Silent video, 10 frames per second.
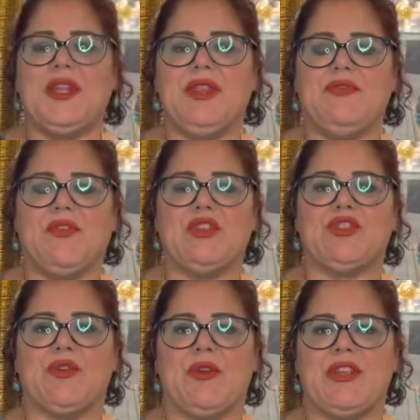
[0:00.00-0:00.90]
of the first
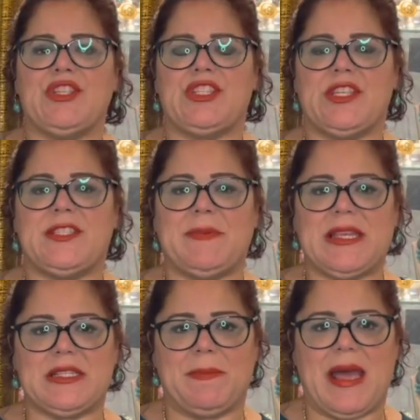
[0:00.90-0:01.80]
stories she
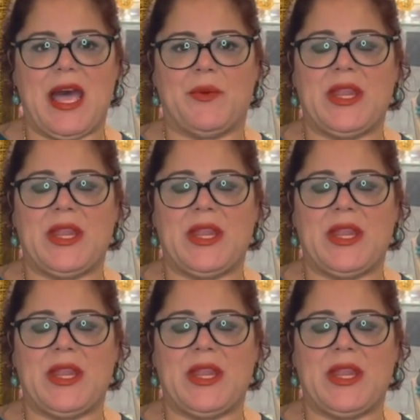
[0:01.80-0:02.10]
speaks about